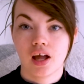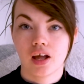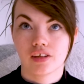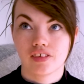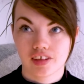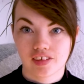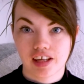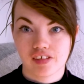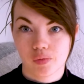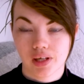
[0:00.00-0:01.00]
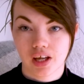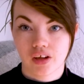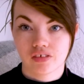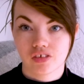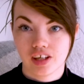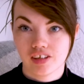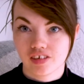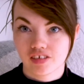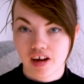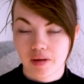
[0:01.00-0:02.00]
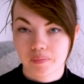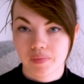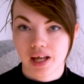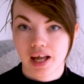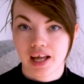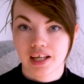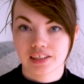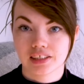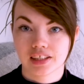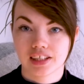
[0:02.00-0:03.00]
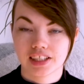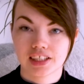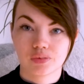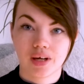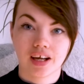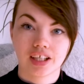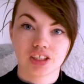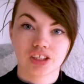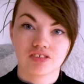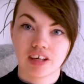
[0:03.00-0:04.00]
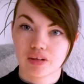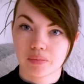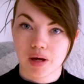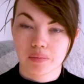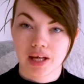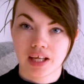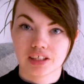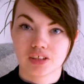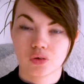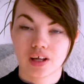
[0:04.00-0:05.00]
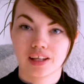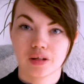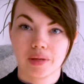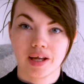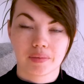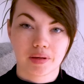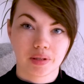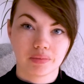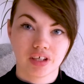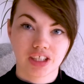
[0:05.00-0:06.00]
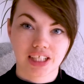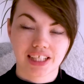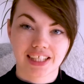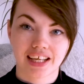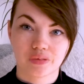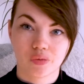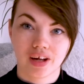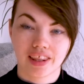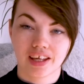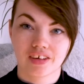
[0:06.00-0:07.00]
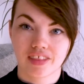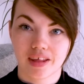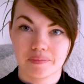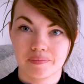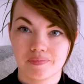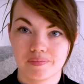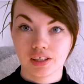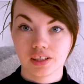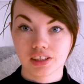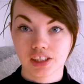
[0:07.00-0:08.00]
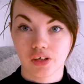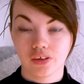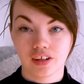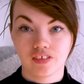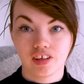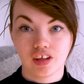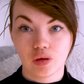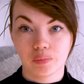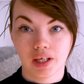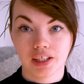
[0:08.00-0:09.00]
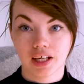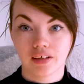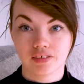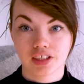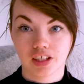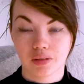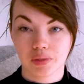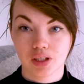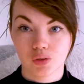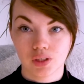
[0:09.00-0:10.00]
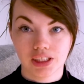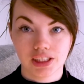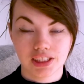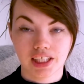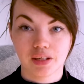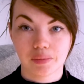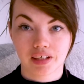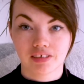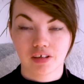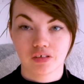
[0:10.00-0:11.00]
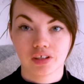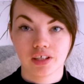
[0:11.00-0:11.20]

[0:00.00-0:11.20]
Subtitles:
6 days a week over on Instagram, and this is where I just round them up and talk a little bit about my process and what I think of them. So this video might have some noises in the background